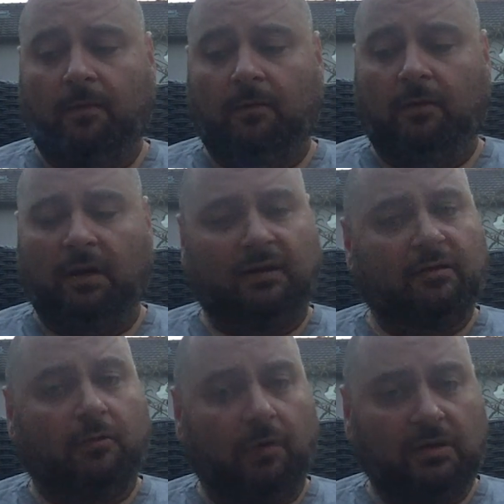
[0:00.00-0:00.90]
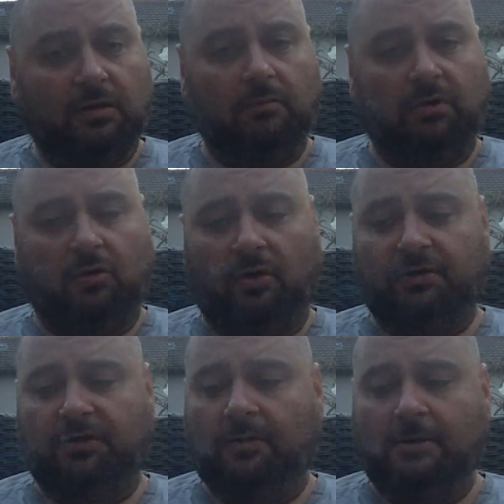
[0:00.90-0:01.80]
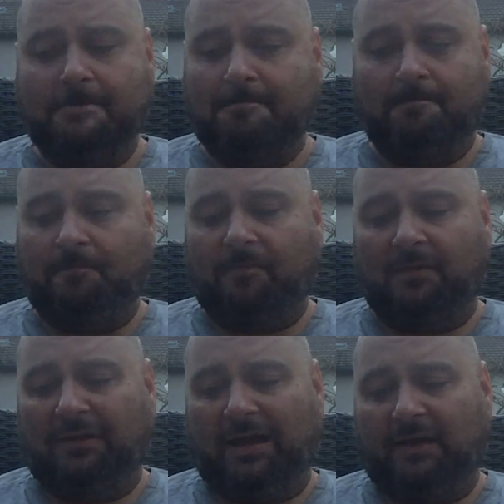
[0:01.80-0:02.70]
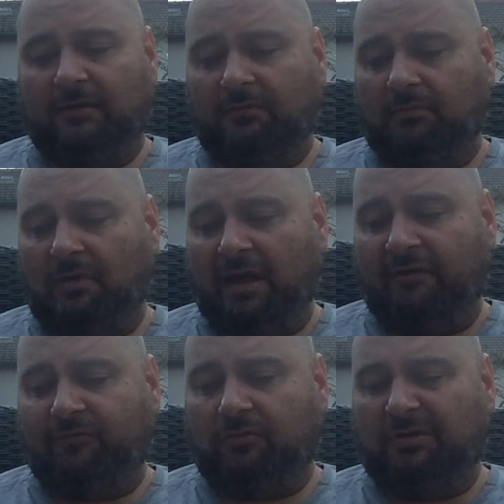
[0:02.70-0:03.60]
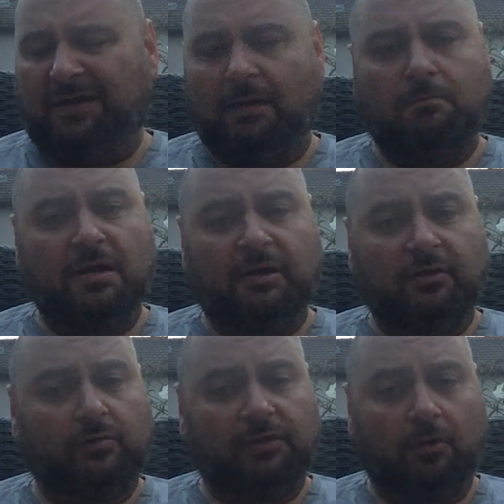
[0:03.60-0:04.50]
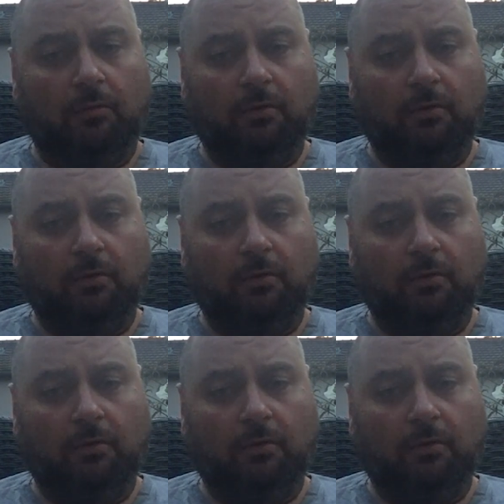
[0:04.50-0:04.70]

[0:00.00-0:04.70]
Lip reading: And that's crazy because, like, after 10 minutes or so,